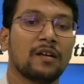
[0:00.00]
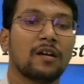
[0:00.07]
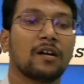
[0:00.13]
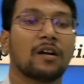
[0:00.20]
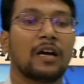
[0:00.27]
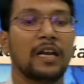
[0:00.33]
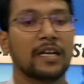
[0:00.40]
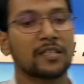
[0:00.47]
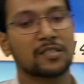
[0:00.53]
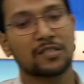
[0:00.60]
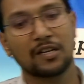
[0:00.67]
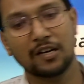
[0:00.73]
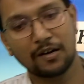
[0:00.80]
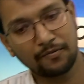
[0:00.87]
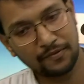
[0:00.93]
collection
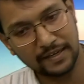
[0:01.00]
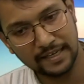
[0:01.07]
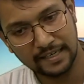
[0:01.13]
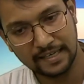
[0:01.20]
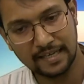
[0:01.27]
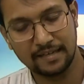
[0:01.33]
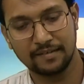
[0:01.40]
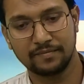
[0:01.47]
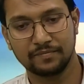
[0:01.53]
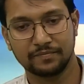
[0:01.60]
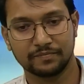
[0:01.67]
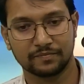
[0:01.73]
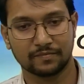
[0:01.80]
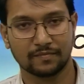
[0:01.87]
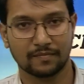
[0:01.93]
of data,
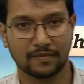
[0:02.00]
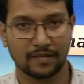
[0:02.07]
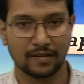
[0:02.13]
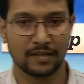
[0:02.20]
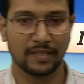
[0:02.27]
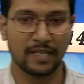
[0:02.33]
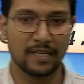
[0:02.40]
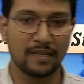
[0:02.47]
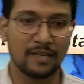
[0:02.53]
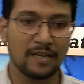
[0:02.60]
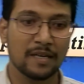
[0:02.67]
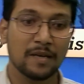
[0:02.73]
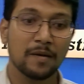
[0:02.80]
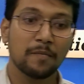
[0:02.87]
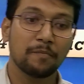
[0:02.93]
then
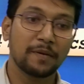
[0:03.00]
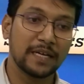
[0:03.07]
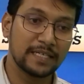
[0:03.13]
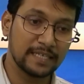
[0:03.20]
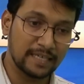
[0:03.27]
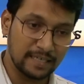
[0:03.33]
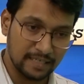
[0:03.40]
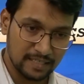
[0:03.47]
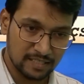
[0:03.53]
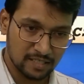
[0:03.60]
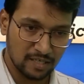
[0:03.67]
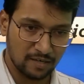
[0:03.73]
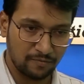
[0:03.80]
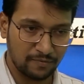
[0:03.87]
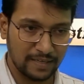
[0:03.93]
presentation
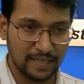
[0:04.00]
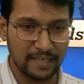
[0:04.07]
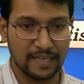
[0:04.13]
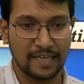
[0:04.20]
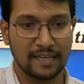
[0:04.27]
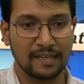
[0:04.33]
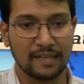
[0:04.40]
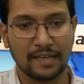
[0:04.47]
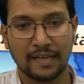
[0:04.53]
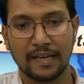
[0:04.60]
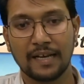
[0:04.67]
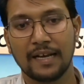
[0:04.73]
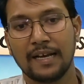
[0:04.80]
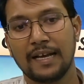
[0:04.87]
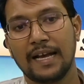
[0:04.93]
of data,
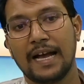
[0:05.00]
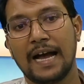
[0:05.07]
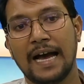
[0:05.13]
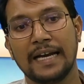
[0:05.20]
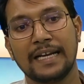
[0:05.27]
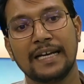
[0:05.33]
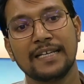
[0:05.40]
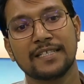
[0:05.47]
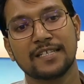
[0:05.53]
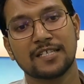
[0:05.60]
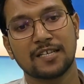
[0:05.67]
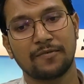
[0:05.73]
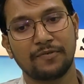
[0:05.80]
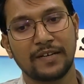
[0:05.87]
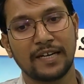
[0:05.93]
analysis
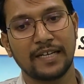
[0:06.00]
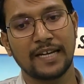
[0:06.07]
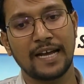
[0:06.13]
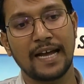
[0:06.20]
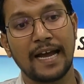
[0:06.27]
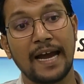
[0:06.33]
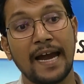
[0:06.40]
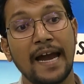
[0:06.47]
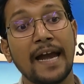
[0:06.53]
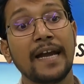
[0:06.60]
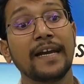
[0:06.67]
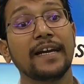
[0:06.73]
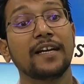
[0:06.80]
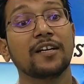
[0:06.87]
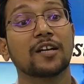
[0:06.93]
of data, and
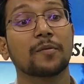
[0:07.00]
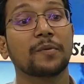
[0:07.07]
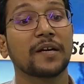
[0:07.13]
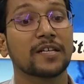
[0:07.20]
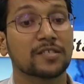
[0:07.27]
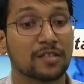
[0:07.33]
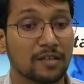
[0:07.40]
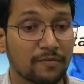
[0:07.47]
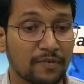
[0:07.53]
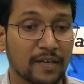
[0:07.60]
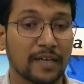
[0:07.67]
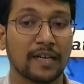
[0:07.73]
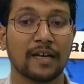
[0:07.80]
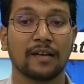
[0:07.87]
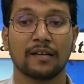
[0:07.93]
interpretation of data.
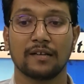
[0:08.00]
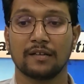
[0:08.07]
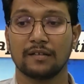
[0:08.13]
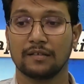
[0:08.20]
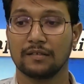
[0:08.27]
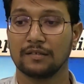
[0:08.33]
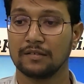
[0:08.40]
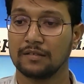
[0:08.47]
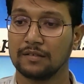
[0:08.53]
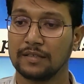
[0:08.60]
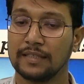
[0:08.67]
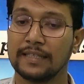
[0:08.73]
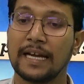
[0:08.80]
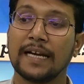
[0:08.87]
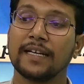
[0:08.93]

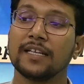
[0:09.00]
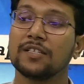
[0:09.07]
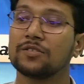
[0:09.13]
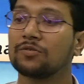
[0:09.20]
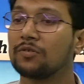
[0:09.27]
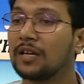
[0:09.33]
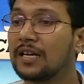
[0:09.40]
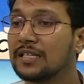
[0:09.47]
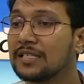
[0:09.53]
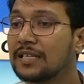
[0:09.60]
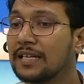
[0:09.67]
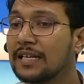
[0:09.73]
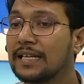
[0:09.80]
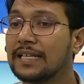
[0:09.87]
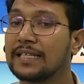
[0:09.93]
That is known as
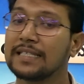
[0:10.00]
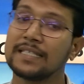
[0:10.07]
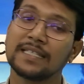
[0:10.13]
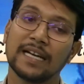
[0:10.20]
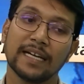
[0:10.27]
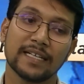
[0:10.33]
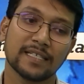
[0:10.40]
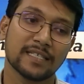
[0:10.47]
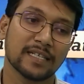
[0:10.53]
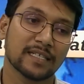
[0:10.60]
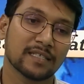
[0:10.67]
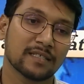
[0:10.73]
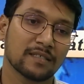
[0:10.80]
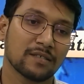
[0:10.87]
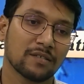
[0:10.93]

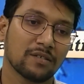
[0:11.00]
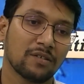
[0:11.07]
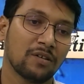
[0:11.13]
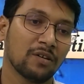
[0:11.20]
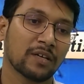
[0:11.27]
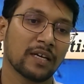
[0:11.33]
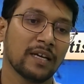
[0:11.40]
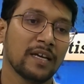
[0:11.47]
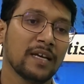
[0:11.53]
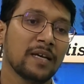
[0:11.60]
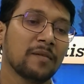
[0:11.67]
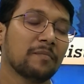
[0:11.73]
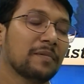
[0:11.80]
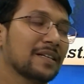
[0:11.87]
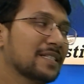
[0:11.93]
statistics. Okay,
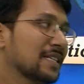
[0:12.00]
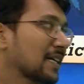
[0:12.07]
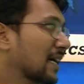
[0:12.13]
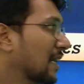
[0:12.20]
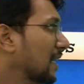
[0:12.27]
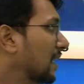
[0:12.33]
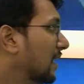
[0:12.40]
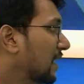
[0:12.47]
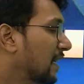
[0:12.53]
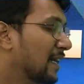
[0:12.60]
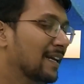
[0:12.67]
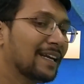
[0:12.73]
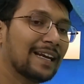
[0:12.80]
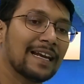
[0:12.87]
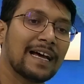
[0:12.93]
basically in
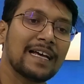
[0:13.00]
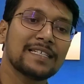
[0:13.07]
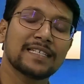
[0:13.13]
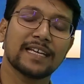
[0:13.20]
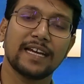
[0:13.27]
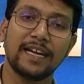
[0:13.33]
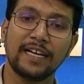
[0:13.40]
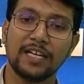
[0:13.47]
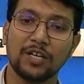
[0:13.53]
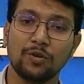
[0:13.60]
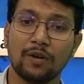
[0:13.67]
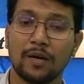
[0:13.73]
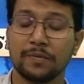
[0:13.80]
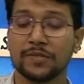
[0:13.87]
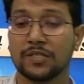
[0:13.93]
class 8 you
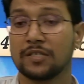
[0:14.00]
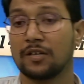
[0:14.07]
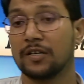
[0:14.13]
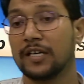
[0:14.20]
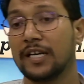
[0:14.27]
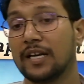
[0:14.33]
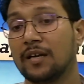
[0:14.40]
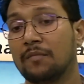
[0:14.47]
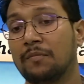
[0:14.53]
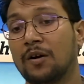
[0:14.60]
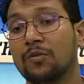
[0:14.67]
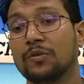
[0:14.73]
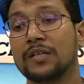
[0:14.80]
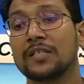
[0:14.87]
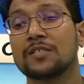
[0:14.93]
have studied
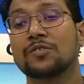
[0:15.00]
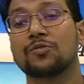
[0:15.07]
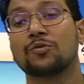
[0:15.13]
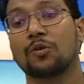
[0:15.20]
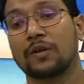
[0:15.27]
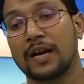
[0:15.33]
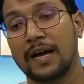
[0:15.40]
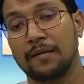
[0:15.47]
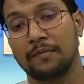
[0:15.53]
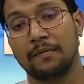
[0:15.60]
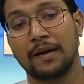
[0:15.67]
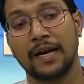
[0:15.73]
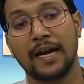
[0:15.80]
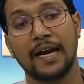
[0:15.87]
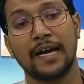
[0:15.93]
about histogram
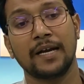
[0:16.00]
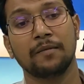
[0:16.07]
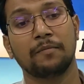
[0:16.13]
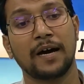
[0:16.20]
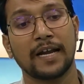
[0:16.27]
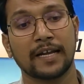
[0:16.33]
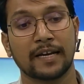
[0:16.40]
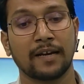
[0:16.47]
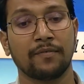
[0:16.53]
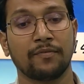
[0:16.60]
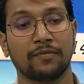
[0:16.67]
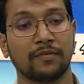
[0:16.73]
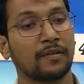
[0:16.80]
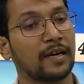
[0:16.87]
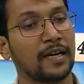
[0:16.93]
and bar graph,
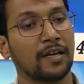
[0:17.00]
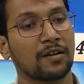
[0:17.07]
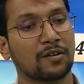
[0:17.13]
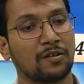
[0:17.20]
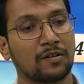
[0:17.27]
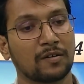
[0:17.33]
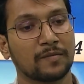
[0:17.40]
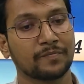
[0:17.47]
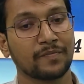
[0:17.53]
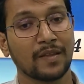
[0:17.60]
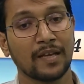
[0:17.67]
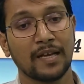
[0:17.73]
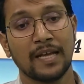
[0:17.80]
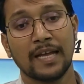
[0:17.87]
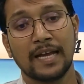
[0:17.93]
right or not?
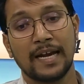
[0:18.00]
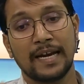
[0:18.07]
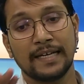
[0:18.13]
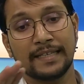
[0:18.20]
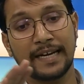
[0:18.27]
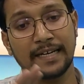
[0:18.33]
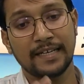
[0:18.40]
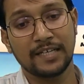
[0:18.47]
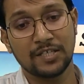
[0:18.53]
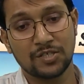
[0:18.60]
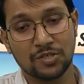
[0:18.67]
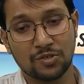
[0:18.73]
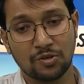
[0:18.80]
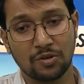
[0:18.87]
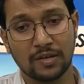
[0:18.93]
And that
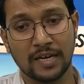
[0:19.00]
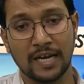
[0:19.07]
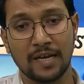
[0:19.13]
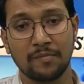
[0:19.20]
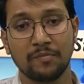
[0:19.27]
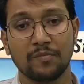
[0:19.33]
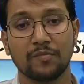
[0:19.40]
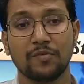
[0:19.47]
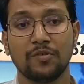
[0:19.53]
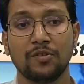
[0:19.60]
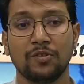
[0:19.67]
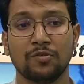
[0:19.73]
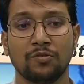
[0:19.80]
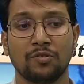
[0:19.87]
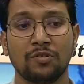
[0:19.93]
histogram,
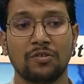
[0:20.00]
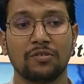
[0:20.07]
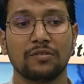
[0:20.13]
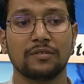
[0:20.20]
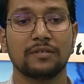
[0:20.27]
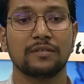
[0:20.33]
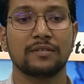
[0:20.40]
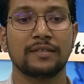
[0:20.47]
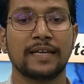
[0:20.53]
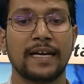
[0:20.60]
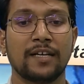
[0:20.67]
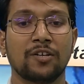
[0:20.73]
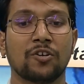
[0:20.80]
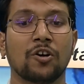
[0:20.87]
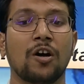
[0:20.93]
you know, that
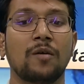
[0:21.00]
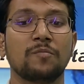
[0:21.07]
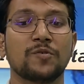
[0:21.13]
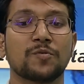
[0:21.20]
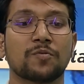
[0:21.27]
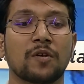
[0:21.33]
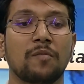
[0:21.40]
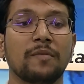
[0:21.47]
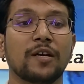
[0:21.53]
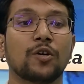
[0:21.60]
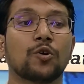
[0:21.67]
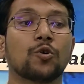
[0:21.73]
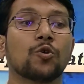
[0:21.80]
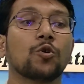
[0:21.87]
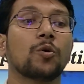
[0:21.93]
comes from a
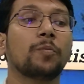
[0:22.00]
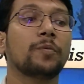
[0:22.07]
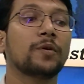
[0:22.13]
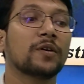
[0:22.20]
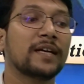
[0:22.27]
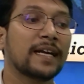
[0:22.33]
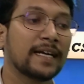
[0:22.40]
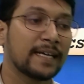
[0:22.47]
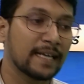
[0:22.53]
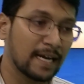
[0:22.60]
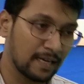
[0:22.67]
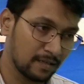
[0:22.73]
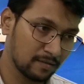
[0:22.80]
grouped data.